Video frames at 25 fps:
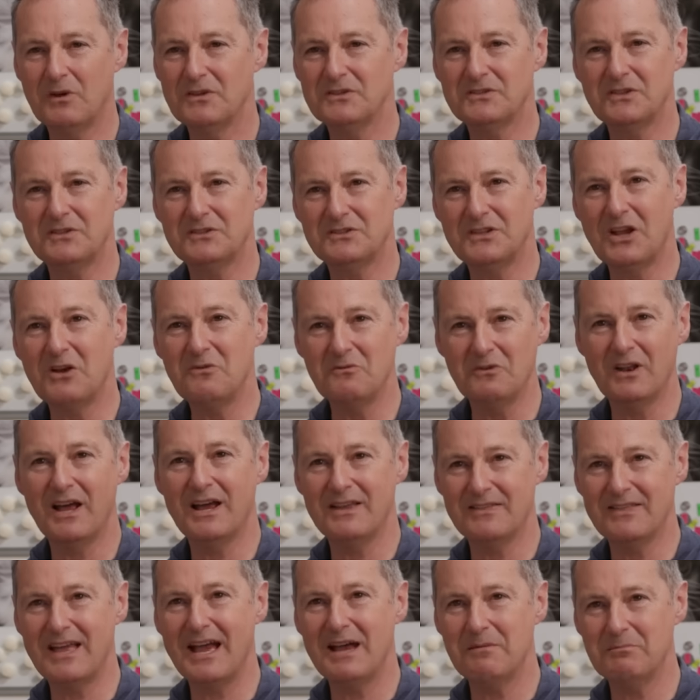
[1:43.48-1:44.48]
ones that don't
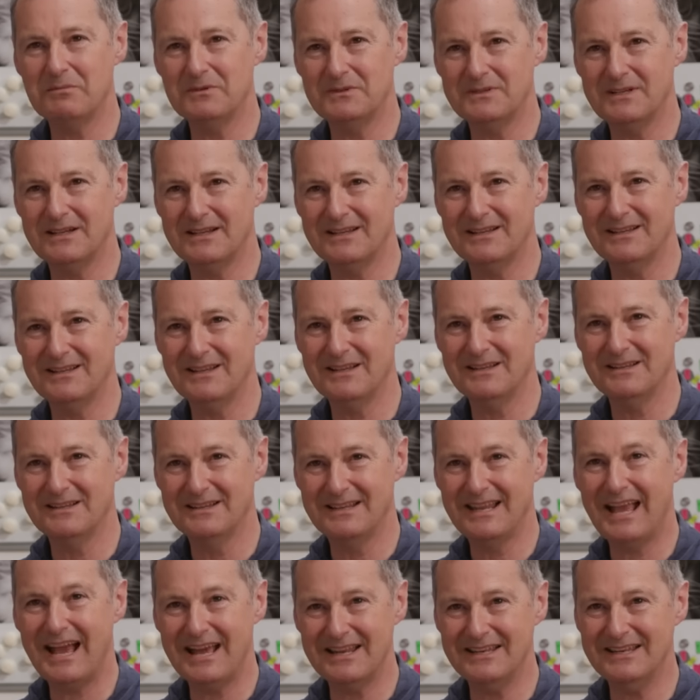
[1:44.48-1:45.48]
like that particular
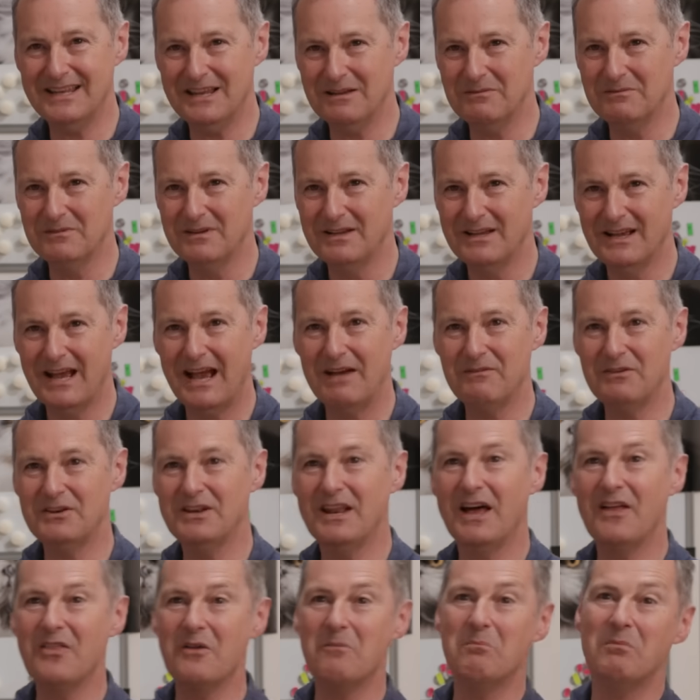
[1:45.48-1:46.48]
catnip have
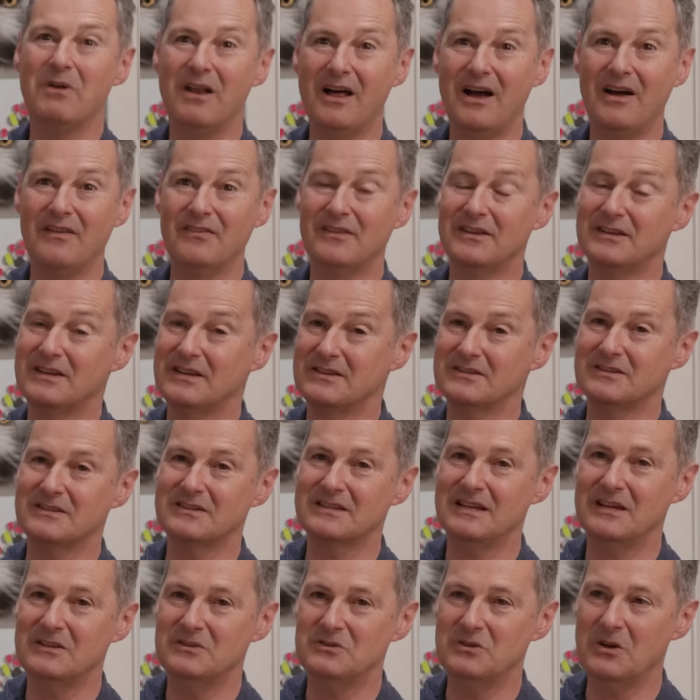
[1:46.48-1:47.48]
another plant that does
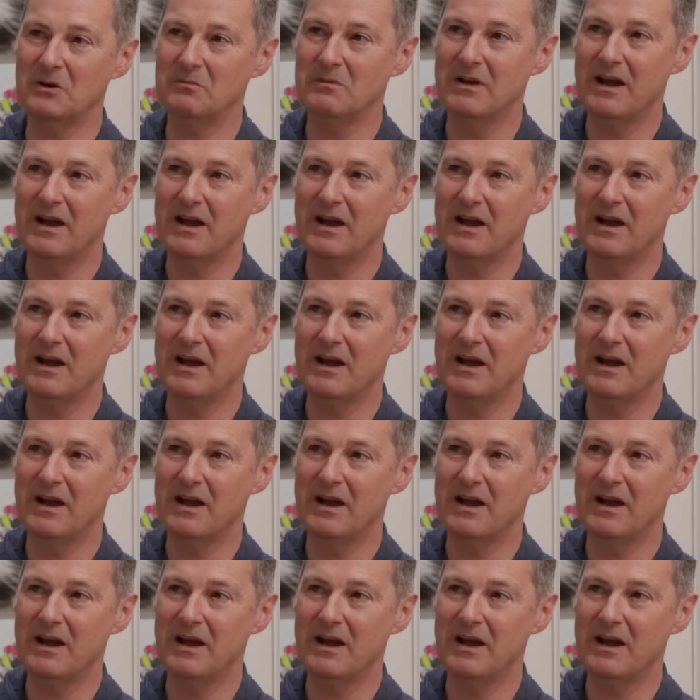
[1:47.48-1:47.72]
the same job,